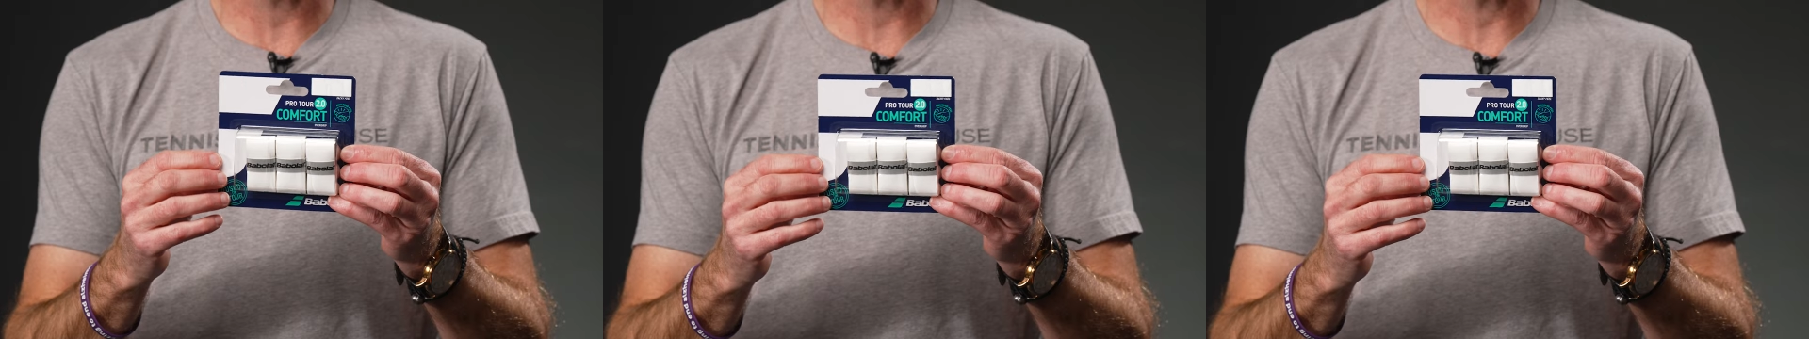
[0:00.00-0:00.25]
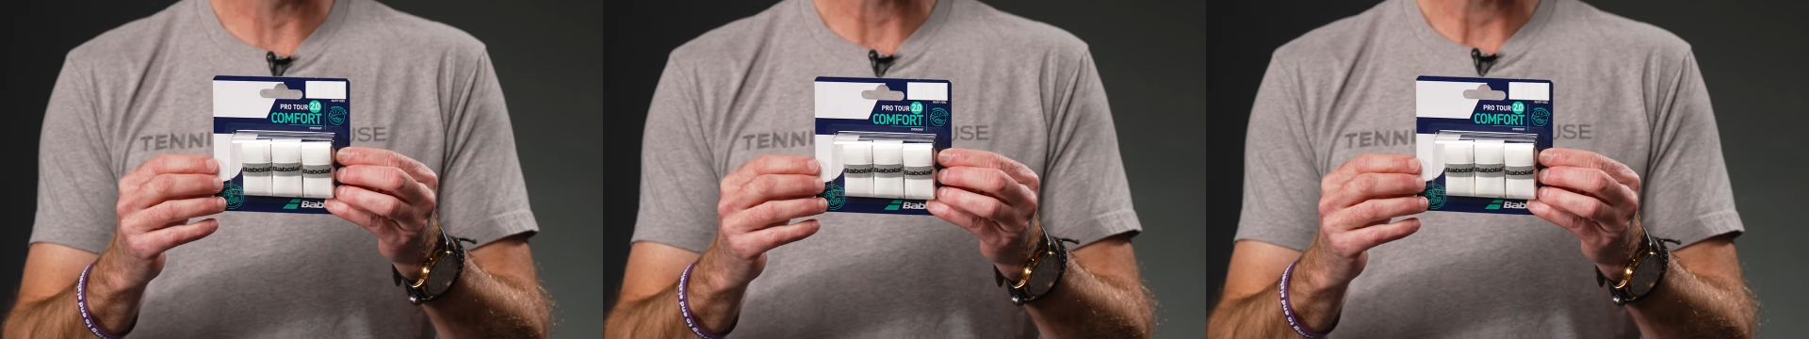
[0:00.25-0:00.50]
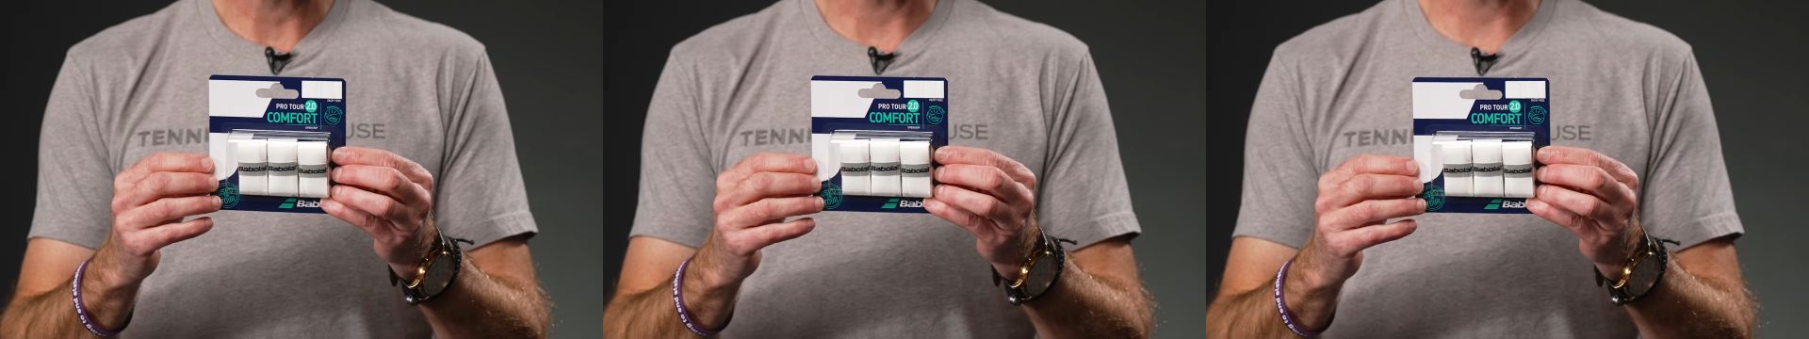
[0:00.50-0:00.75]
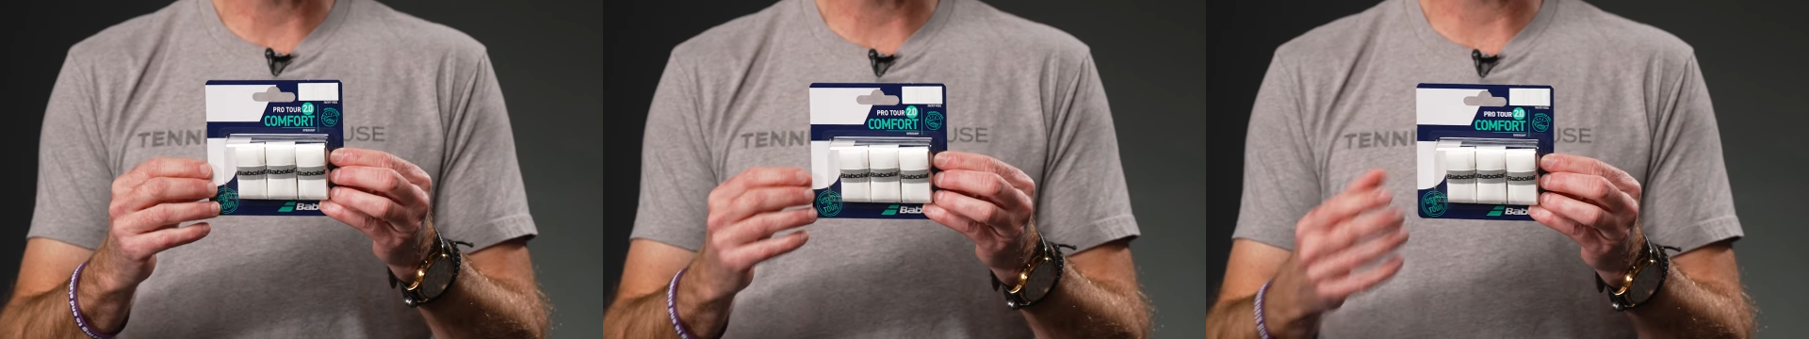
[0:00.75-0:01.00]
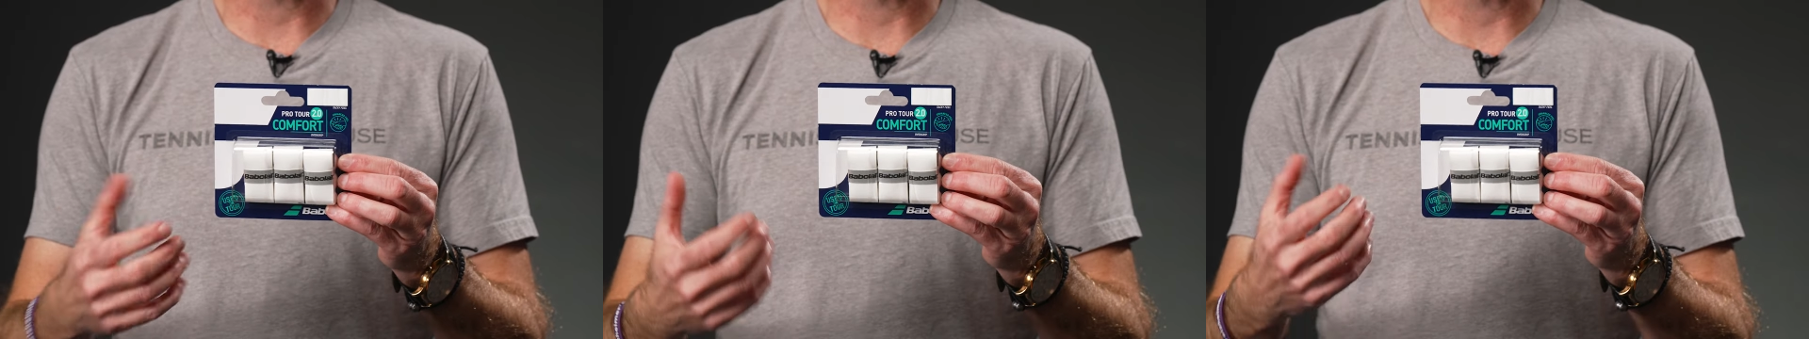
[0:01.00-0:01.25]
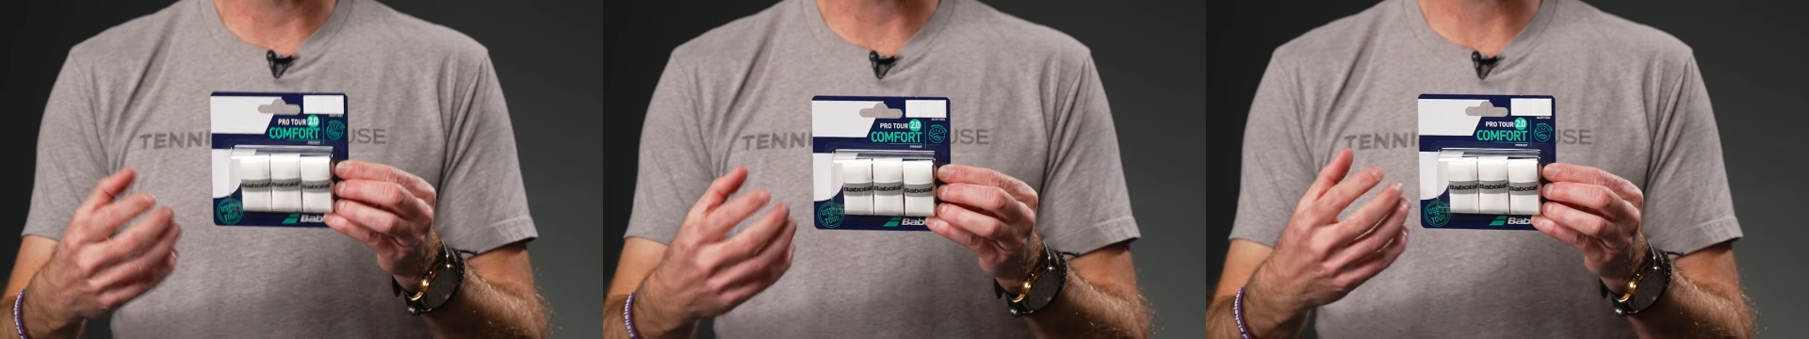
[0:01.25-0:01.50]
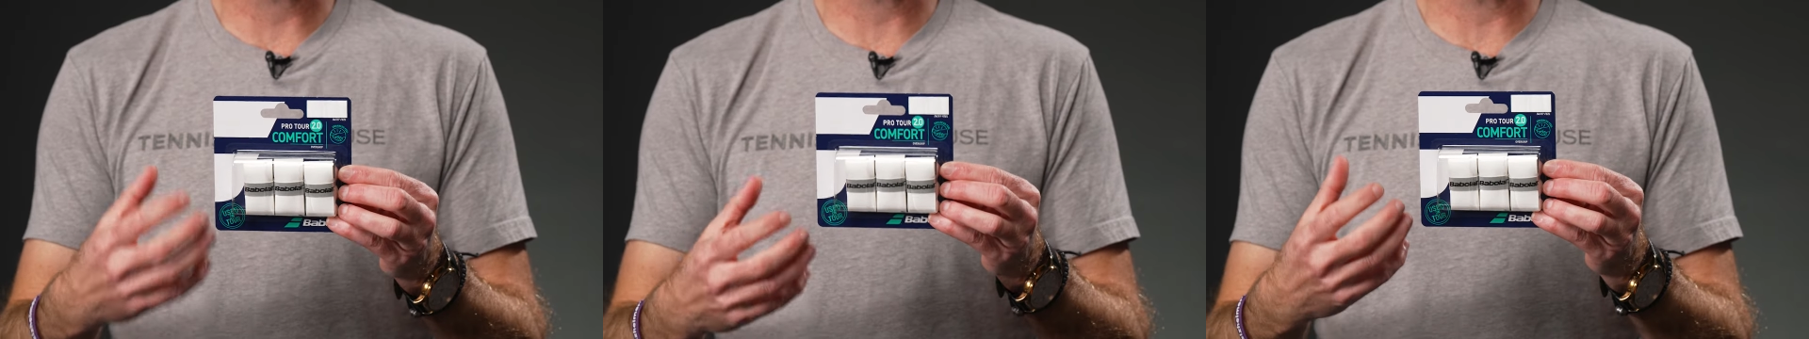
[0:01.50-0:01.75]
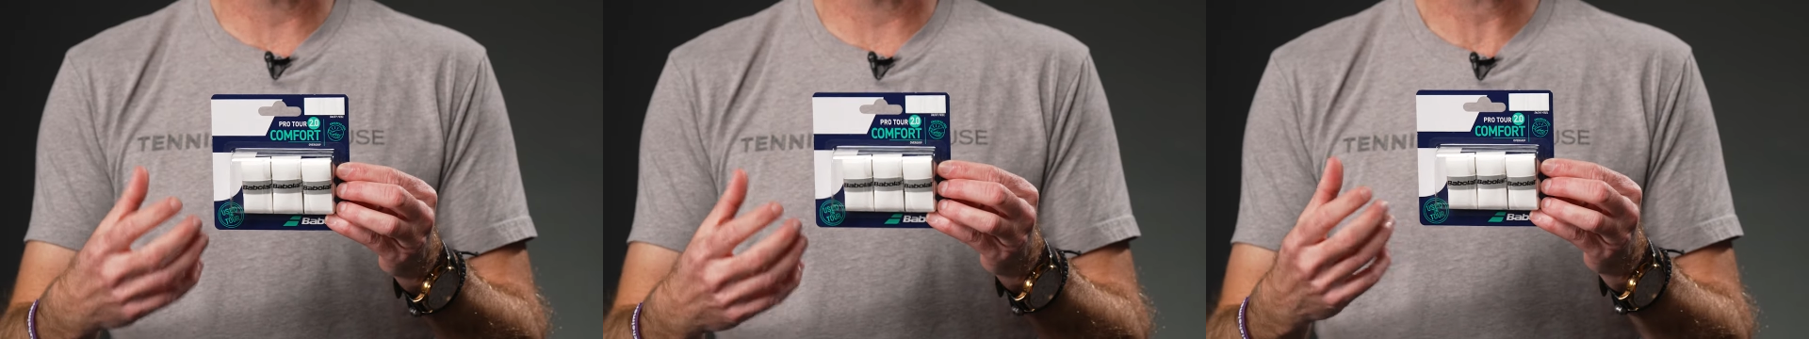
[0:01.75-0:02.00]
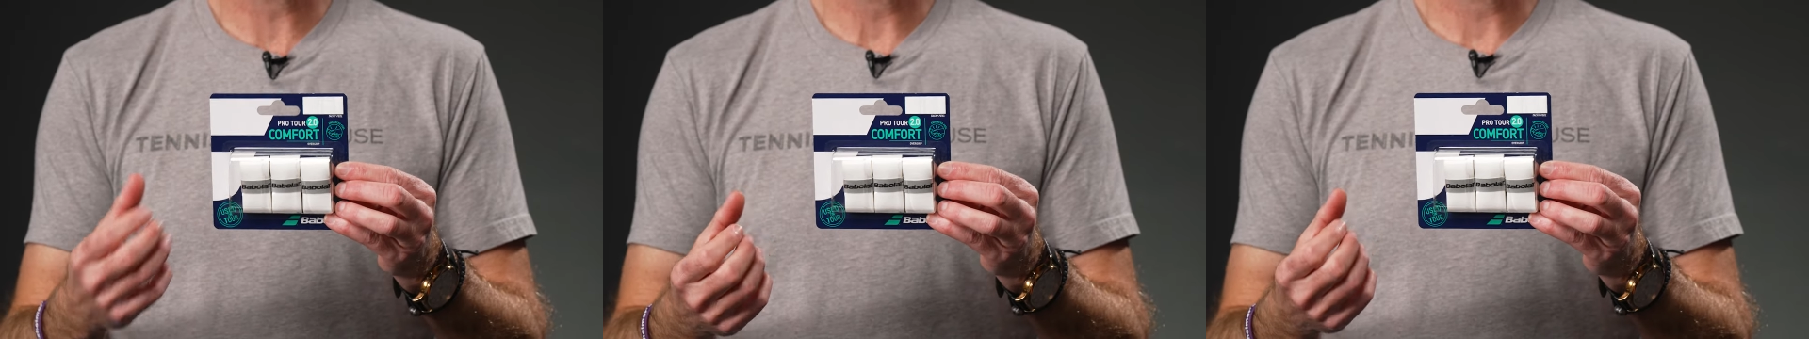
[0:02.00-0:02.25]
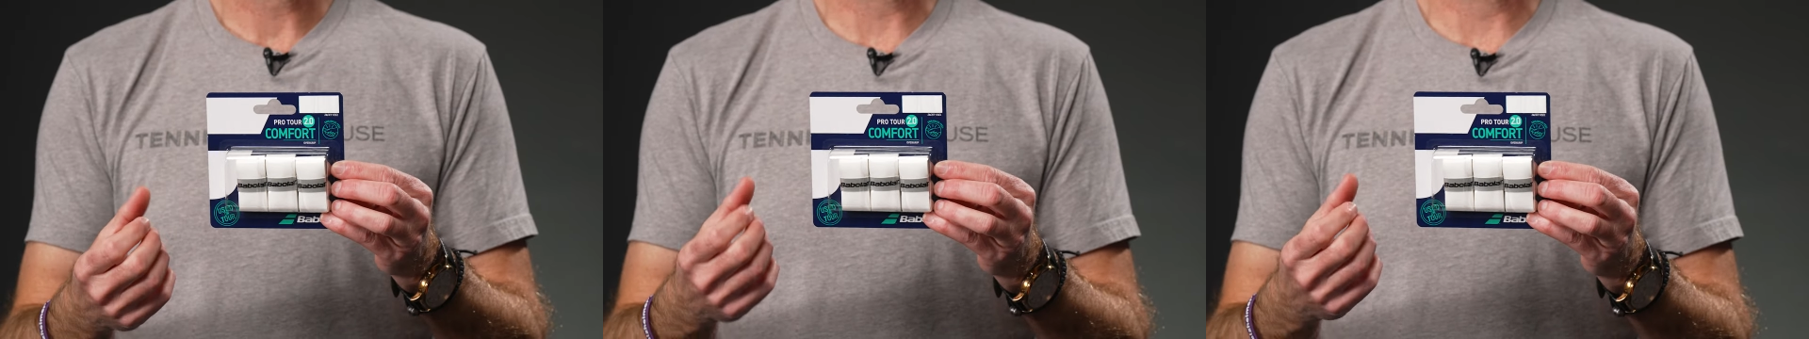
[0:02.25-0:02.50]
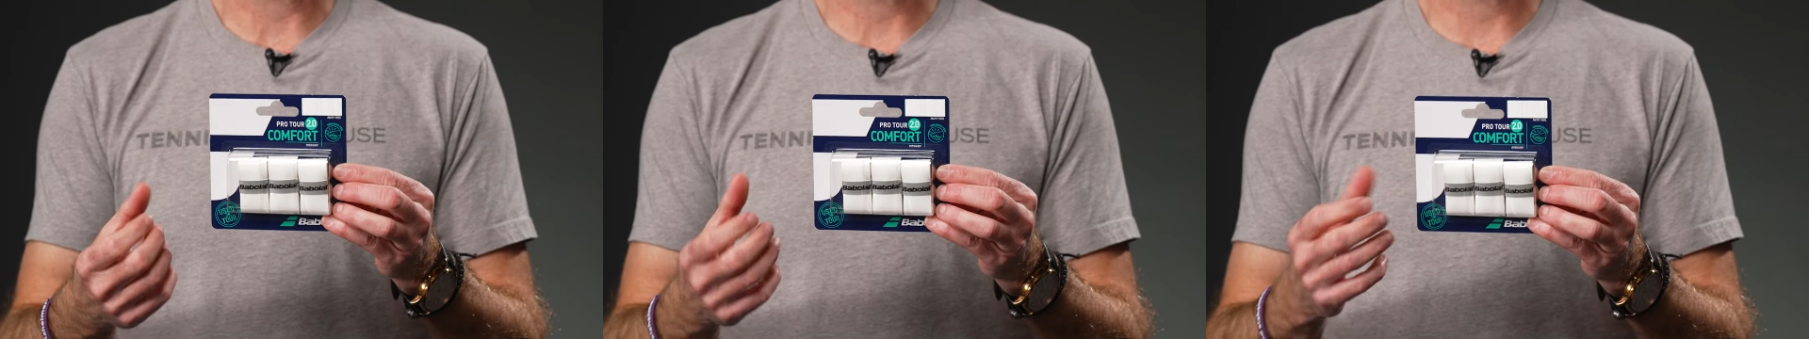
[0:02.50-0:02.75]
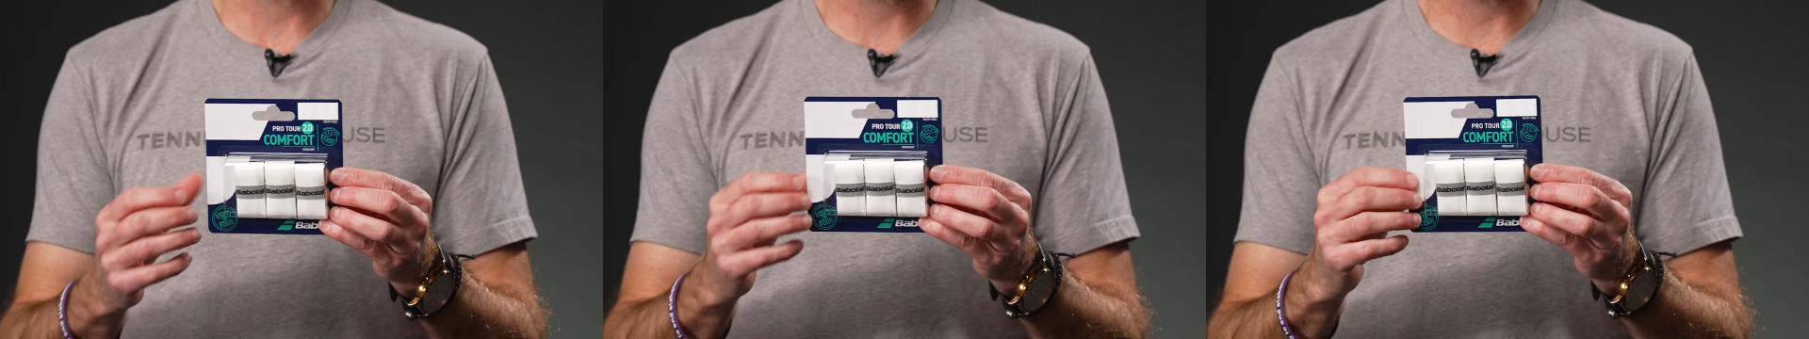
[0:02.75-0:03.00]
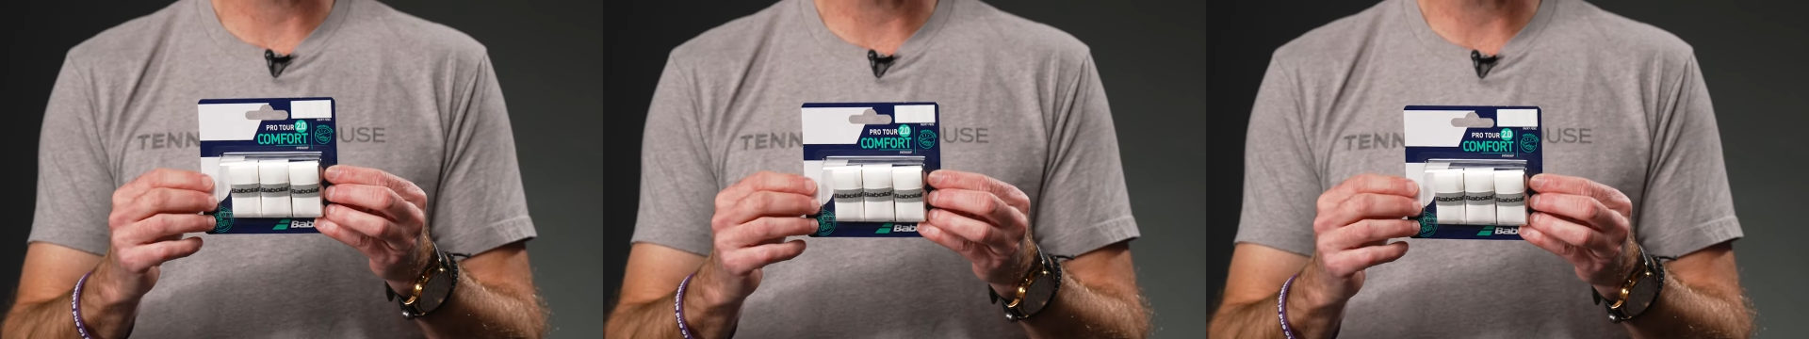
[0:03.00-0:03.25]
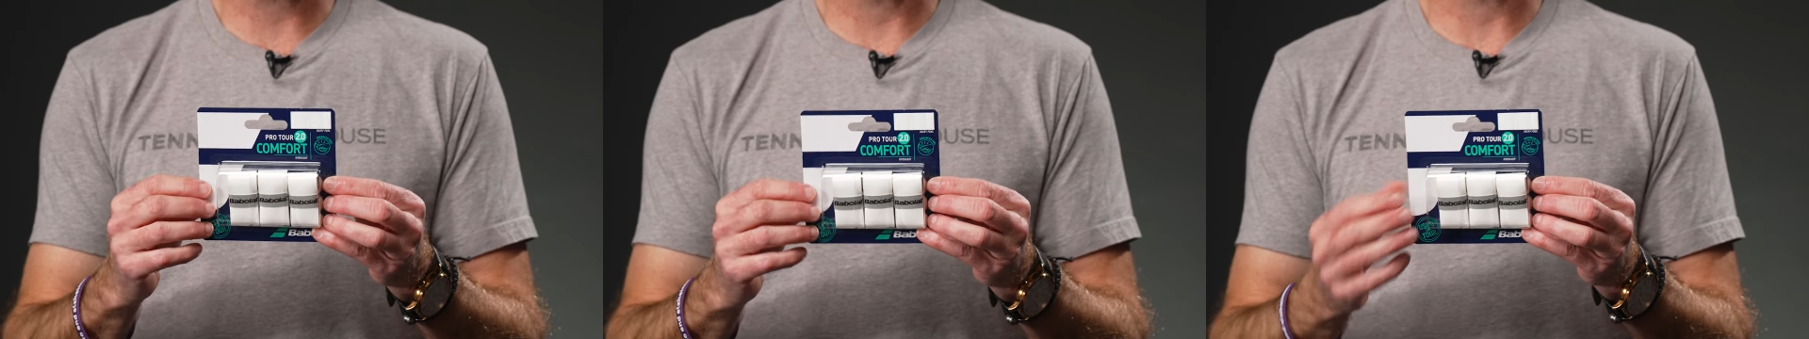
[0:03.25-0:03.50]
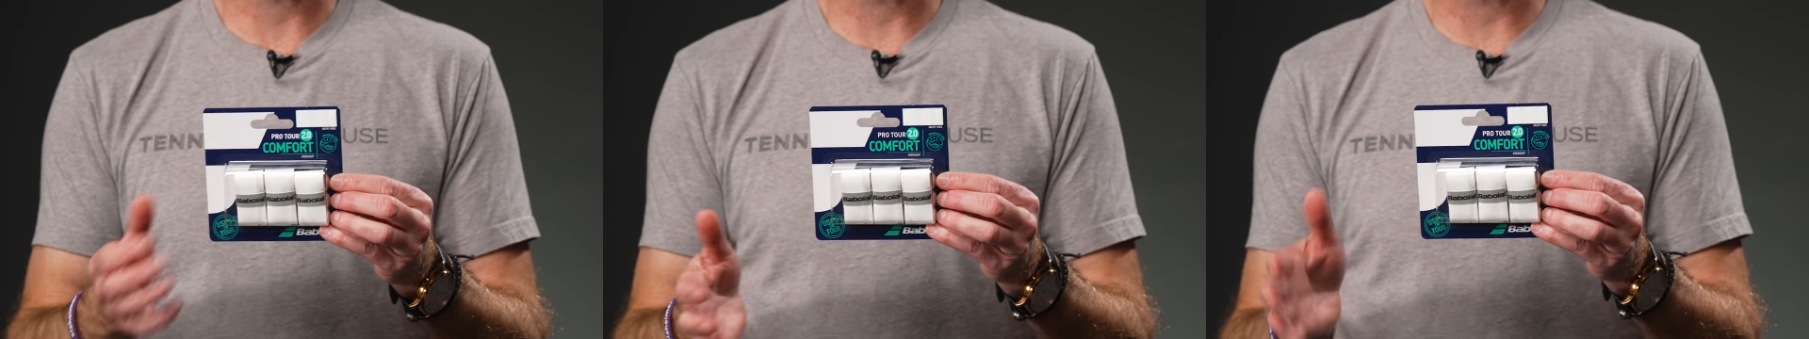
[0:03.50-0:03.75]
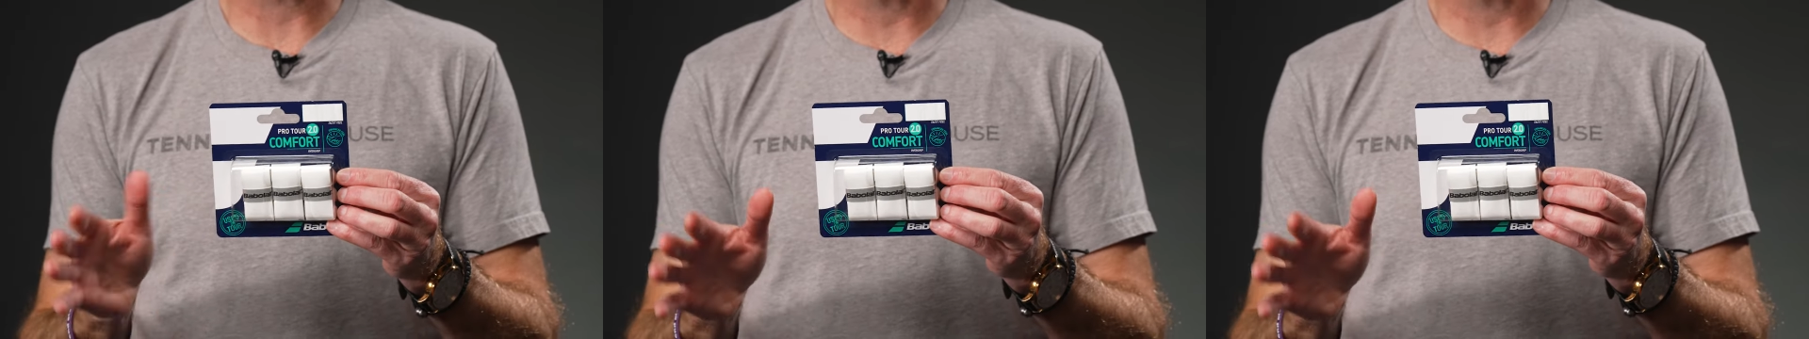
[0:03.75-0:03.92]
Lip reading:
No face is visible, so there are no lips to read.